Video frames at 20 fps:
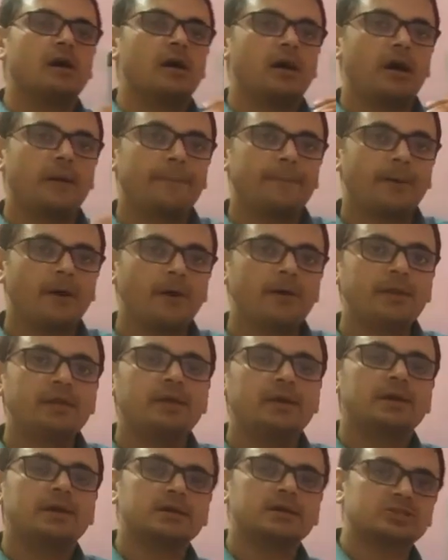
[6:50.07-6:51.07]
upon
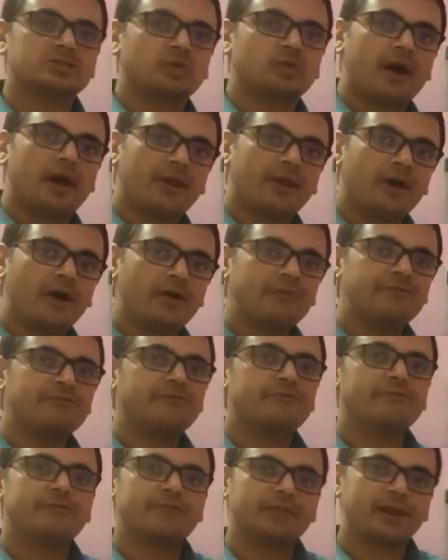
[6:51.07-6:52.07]
square of
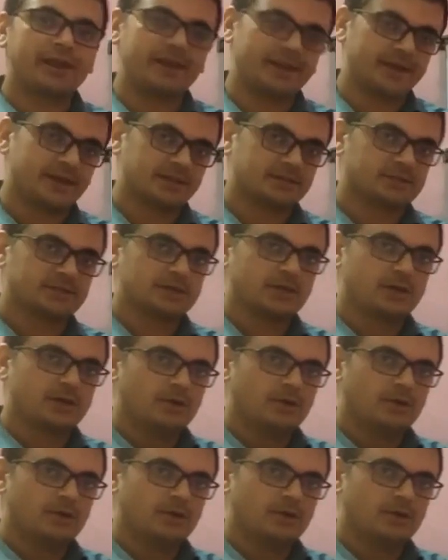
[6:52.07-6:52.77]
radius.